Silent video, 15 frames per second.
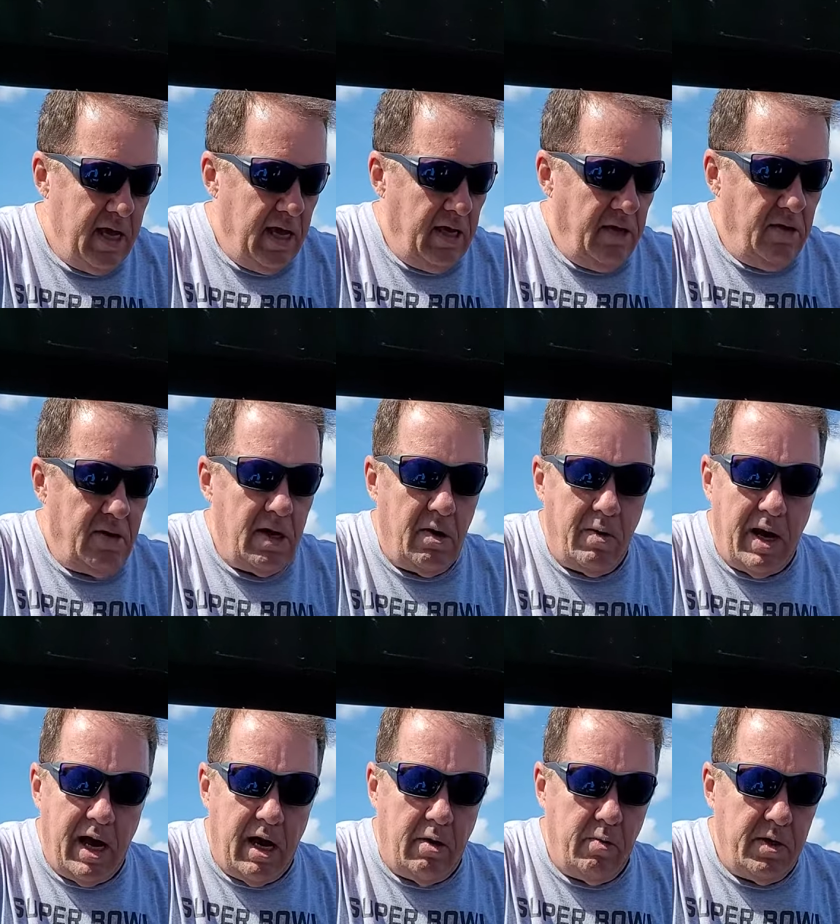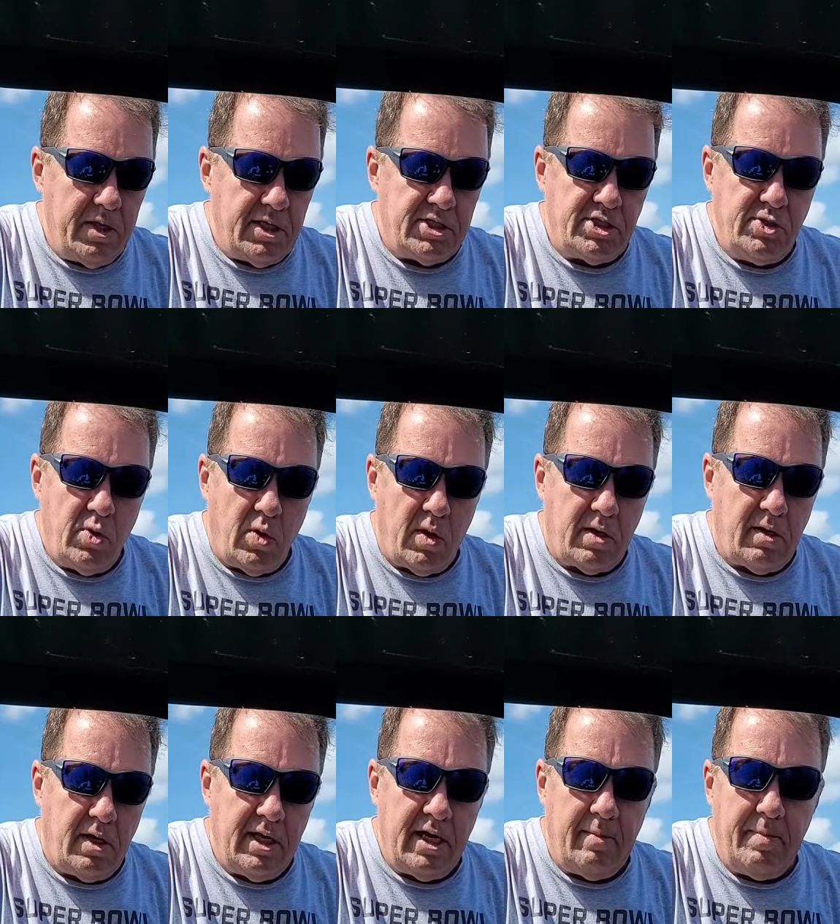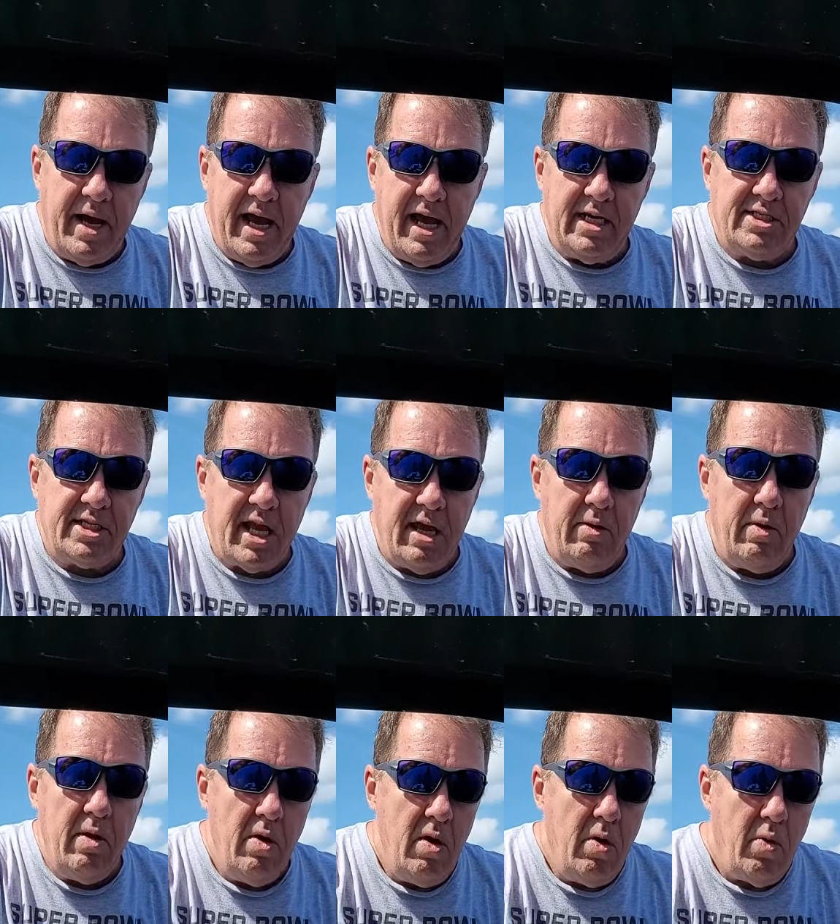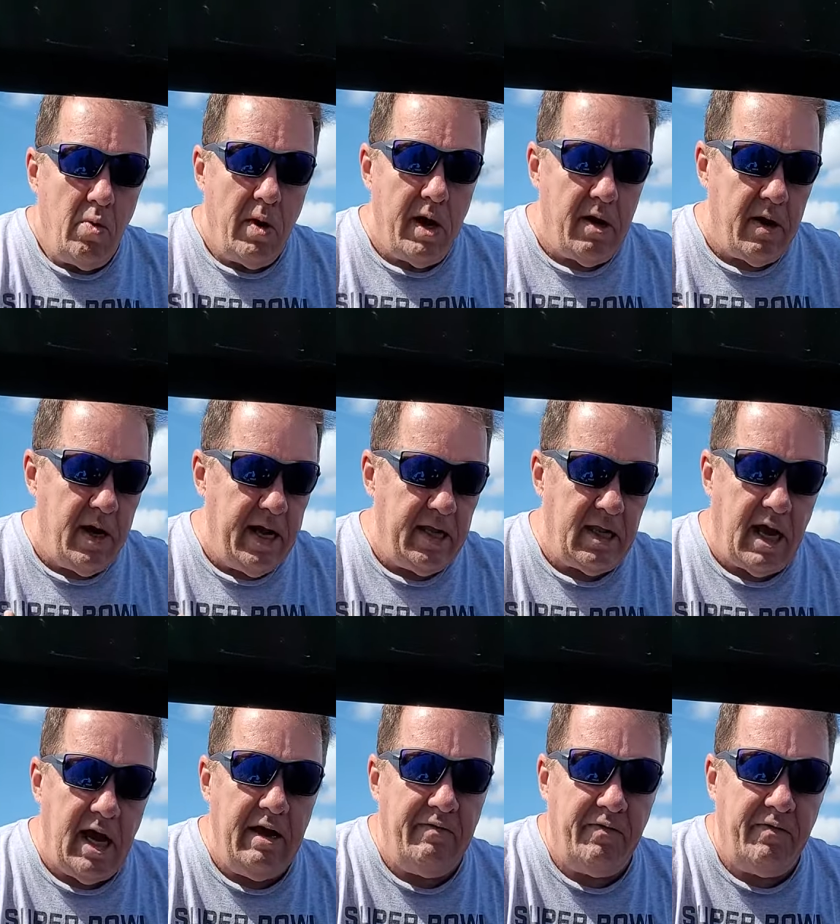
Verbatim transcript: You go out with a snorkel and a mask and wear a life